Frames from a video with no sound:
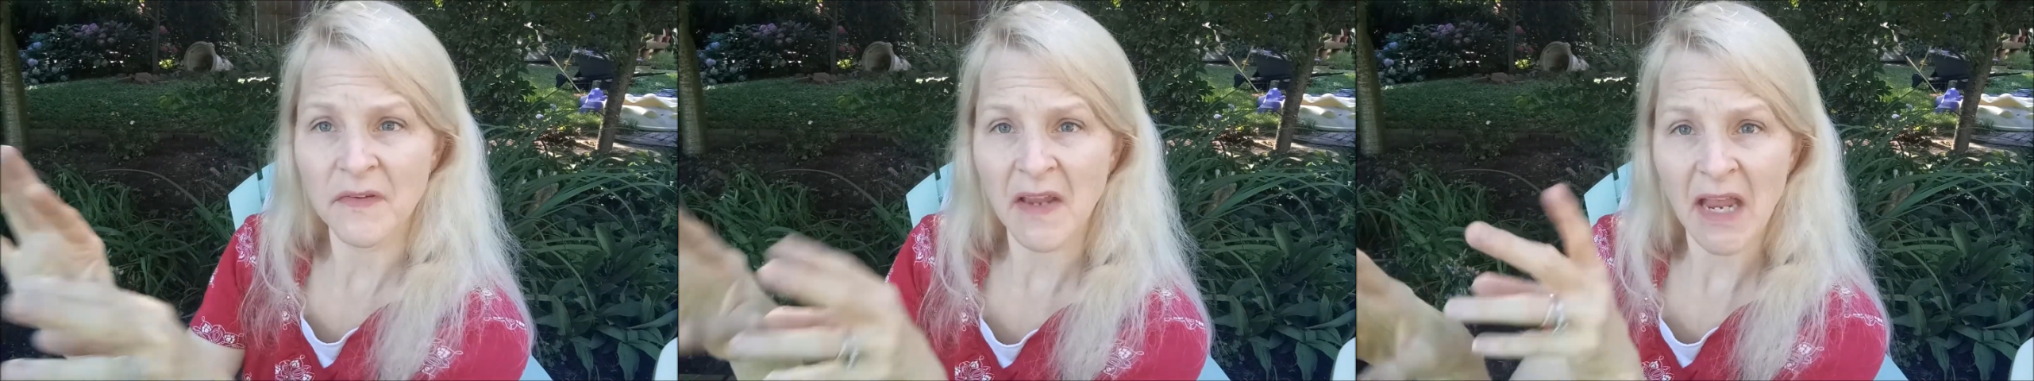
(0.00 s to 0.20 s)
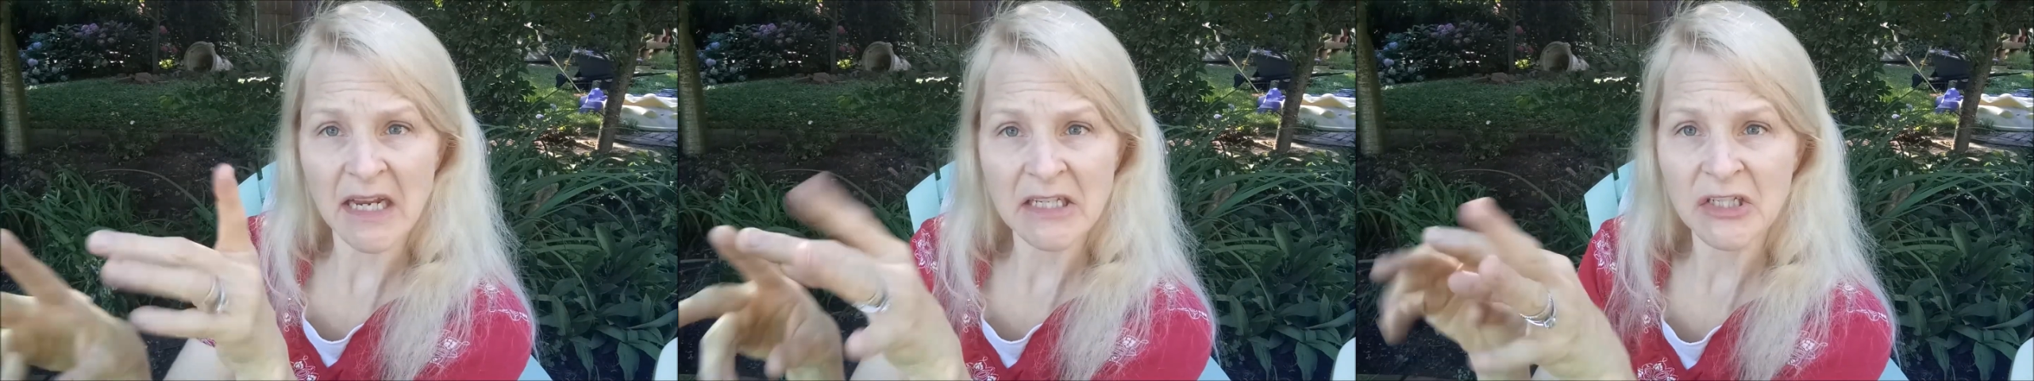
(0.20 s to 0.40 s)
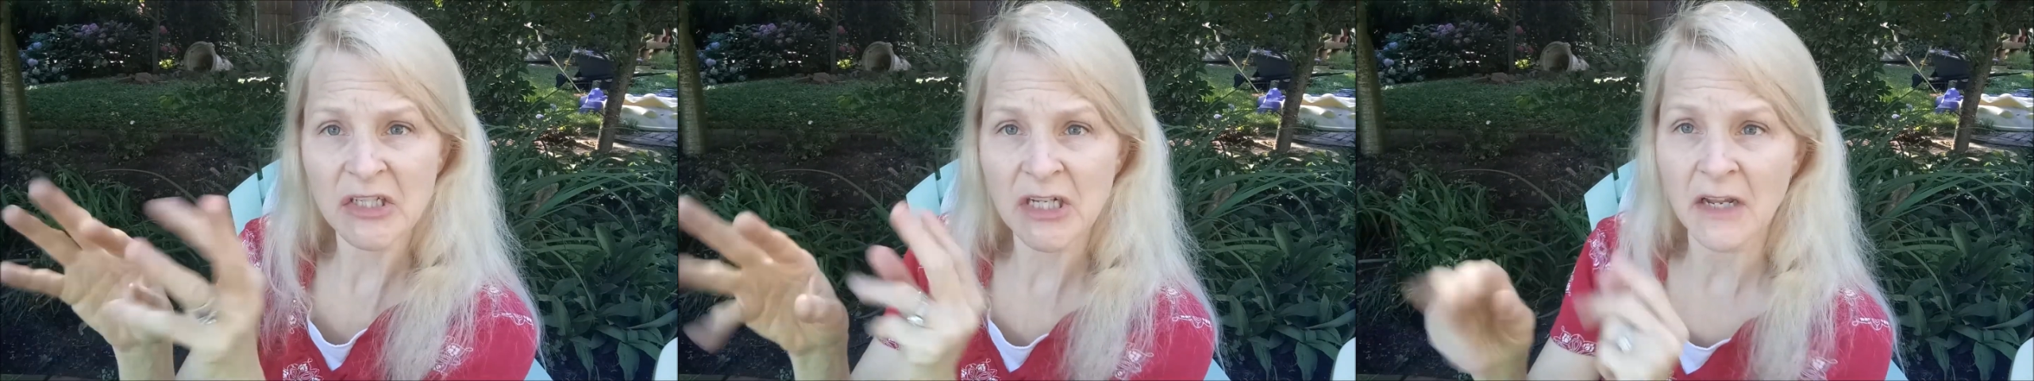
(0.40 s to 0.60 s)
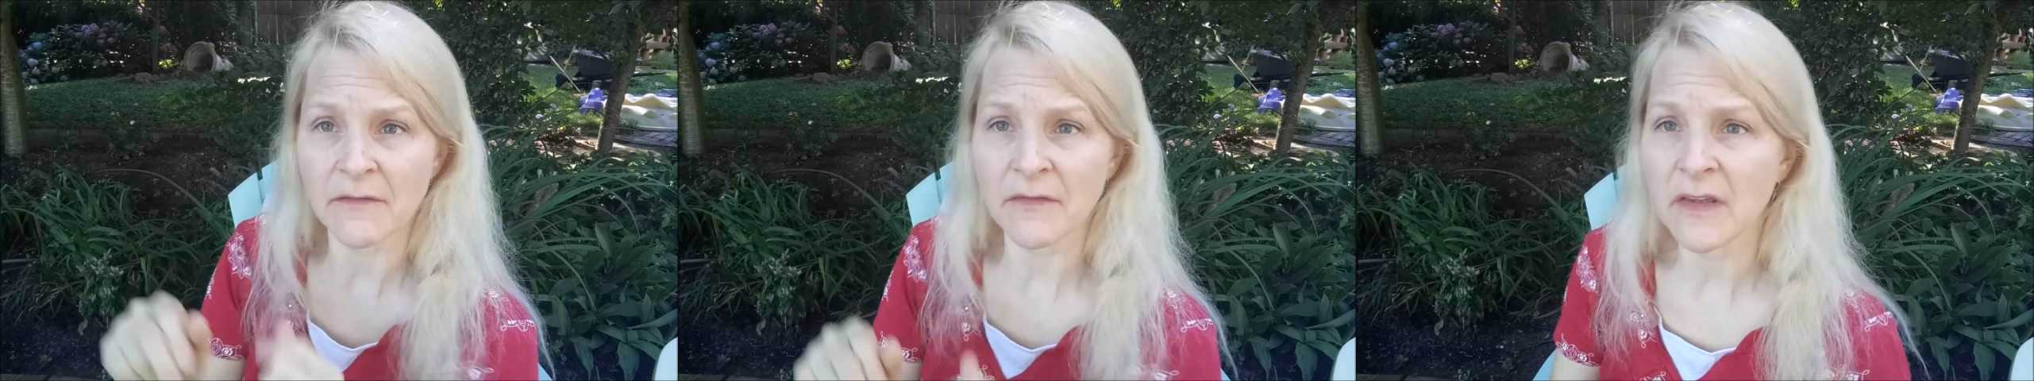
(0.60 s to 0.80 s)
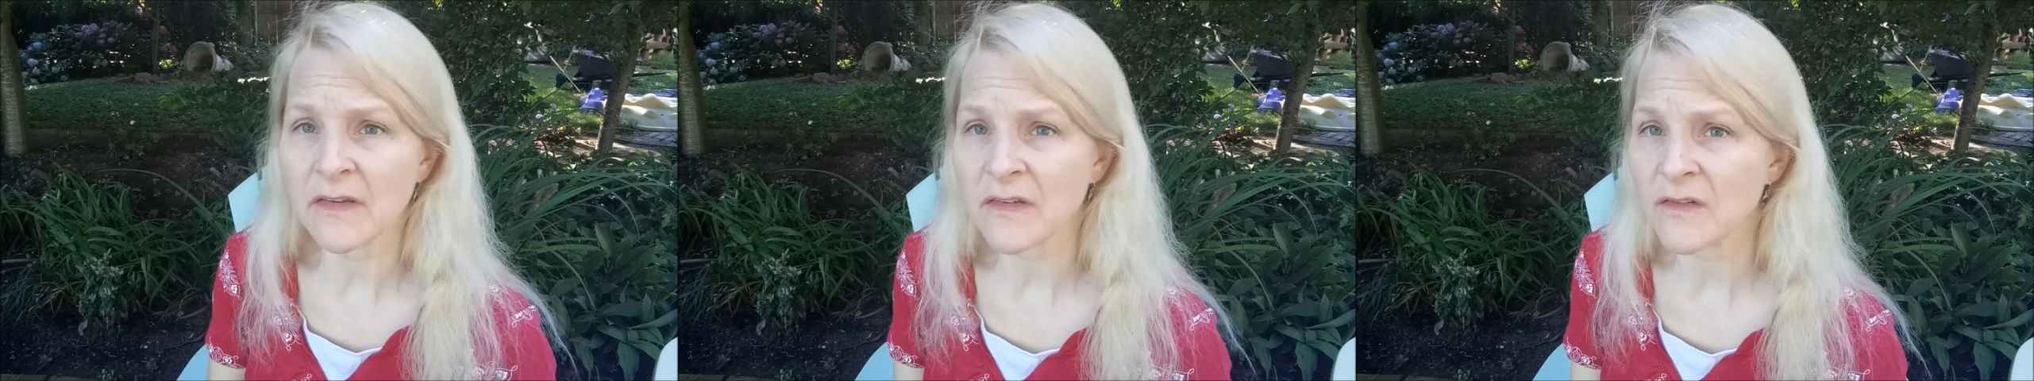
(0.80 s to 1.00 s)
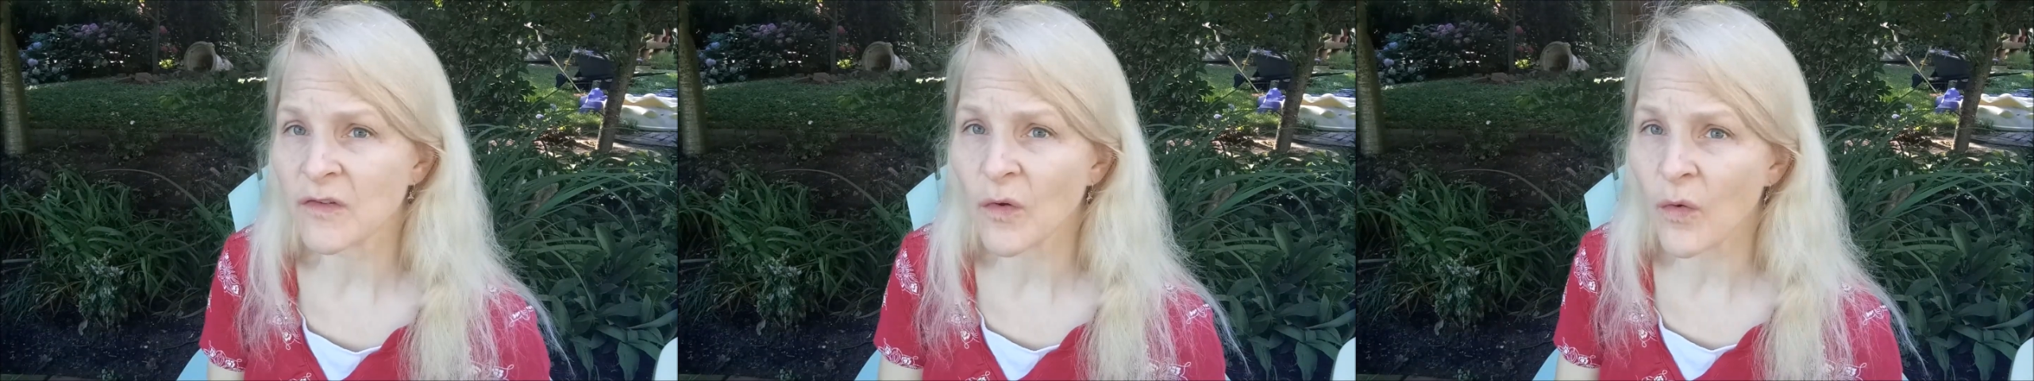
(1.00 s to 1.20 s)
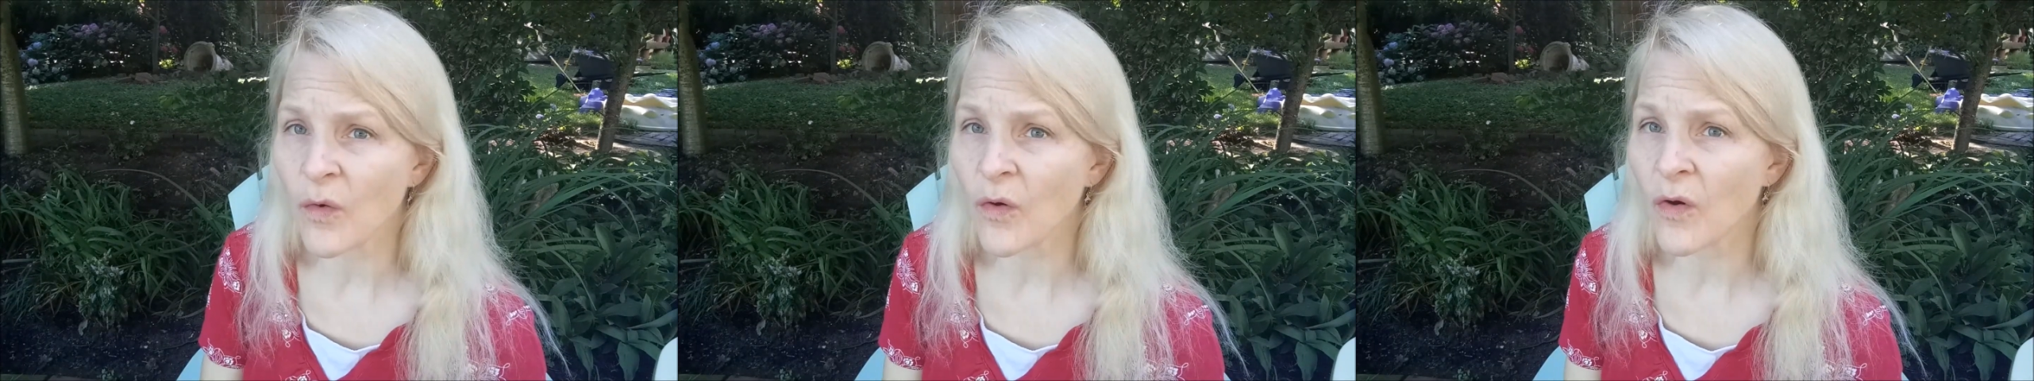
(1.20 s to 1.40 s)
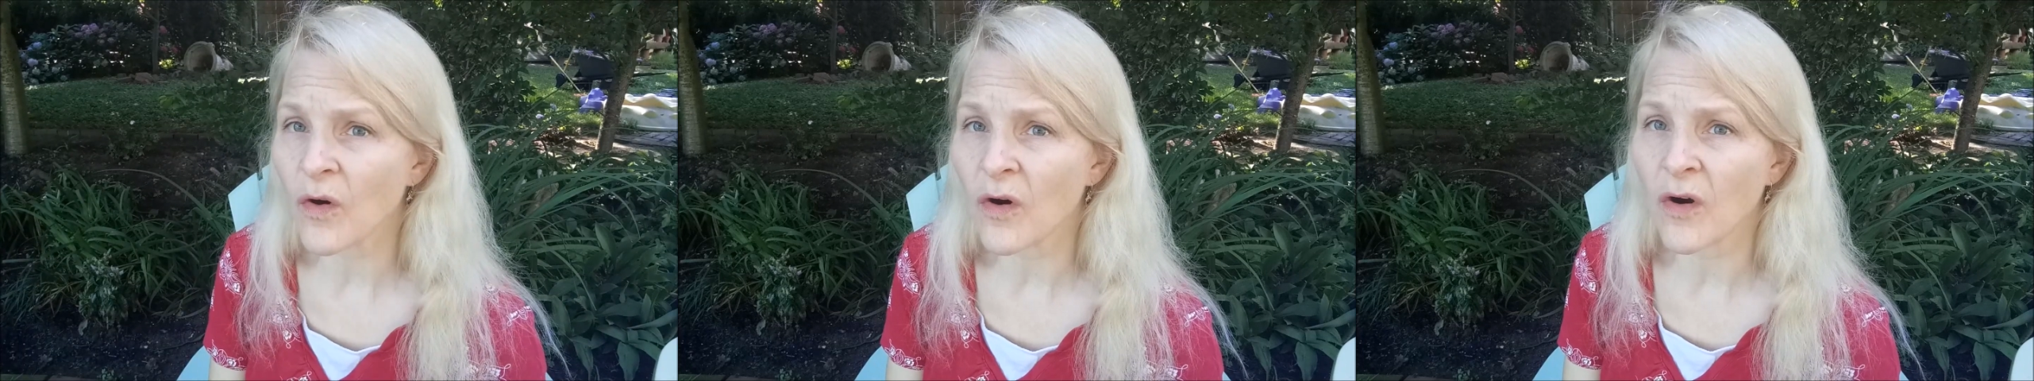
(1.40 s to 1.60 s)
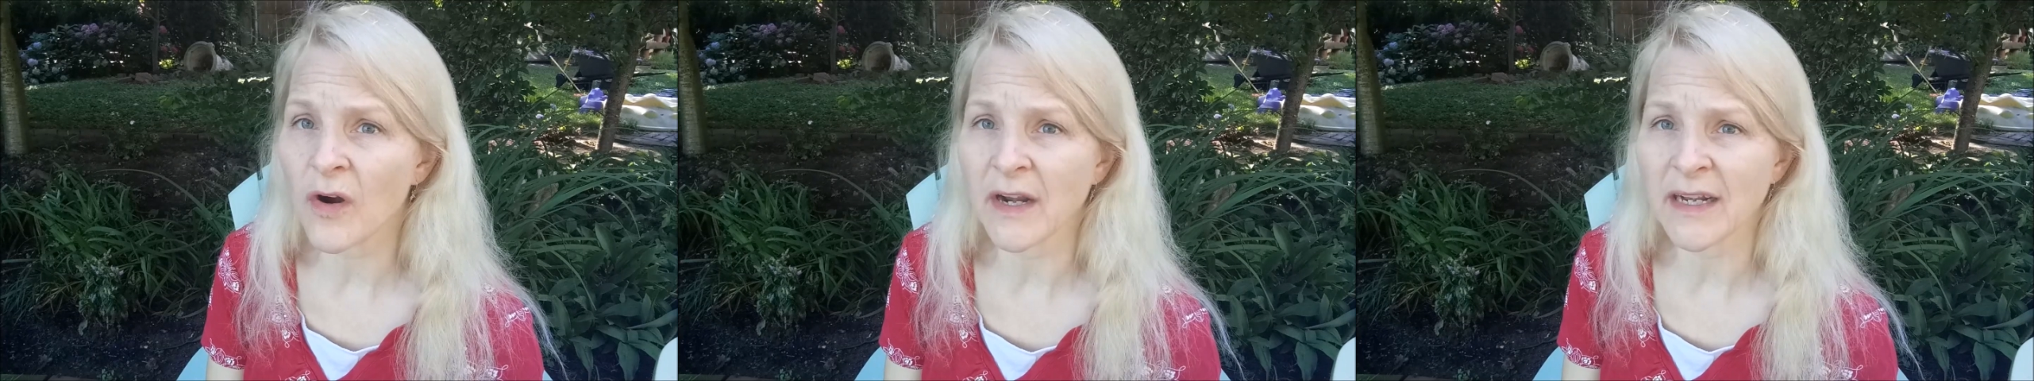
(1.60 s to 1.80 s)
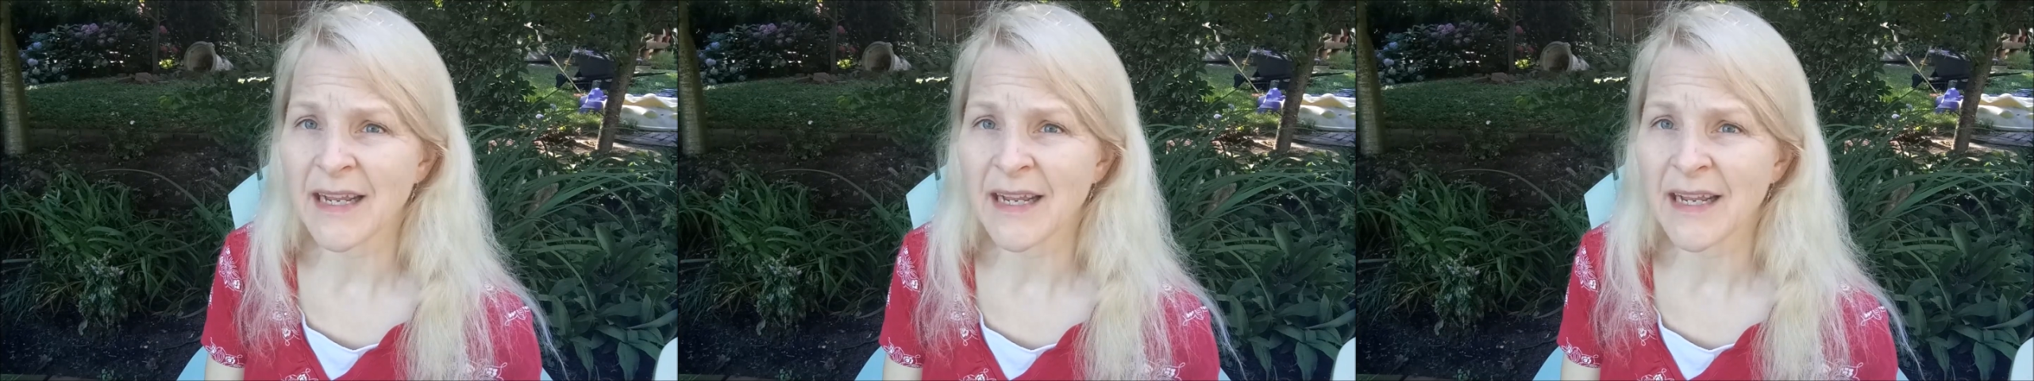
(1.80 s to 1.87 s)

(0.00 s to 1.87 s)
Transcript: section of the store.